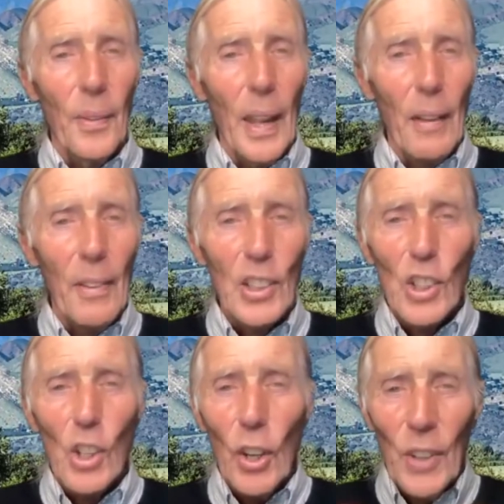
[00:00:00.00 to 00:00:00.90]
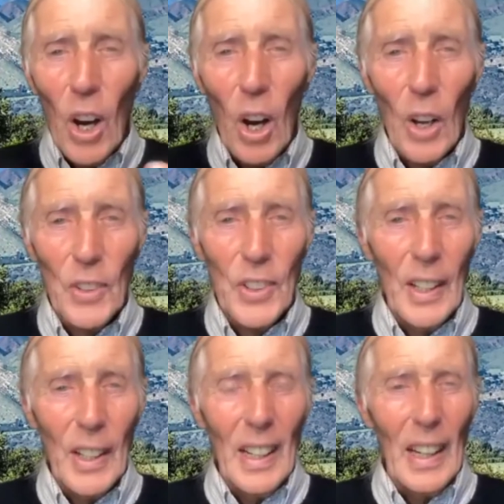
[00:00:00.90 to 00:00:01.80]
Everything's gotten hot,
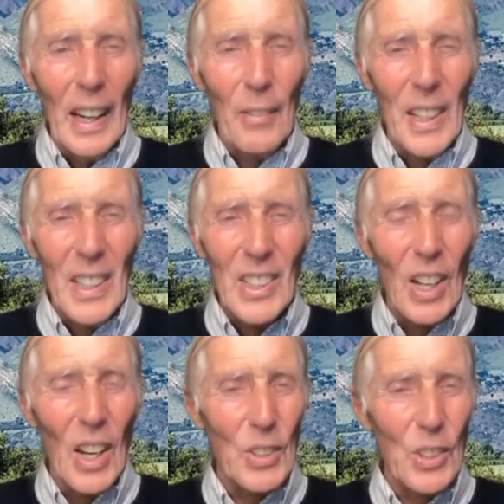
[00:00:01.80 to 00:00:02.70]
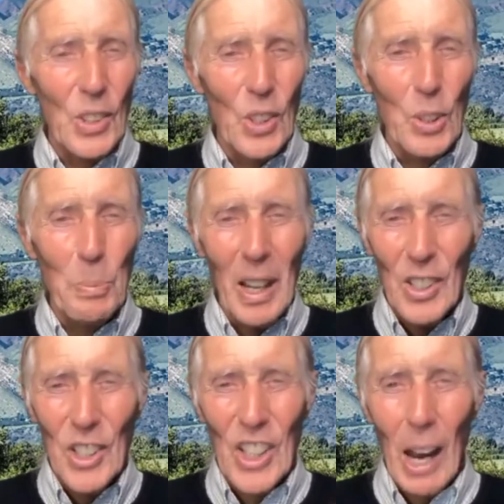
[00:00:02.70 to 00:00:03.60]
everything starts to smell
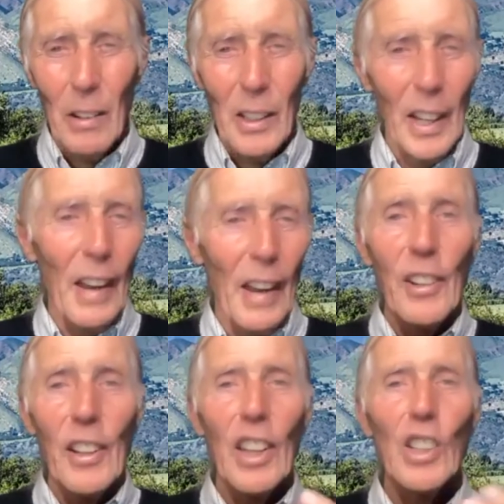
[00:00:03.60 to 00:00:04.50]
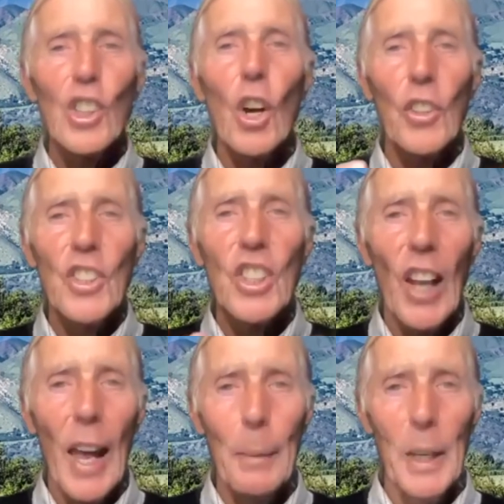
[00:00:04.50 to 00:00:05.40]
sour, and everything's gotten
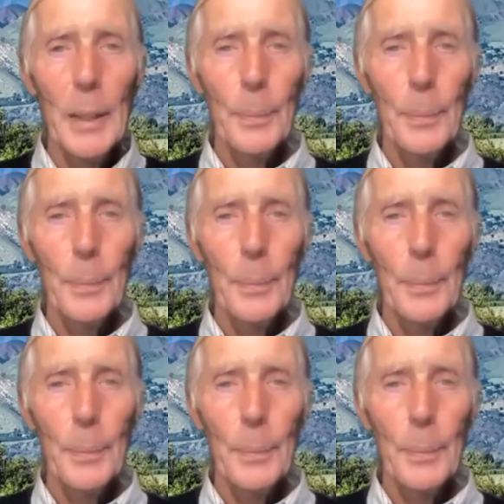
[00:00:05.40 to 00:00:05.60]
slimy.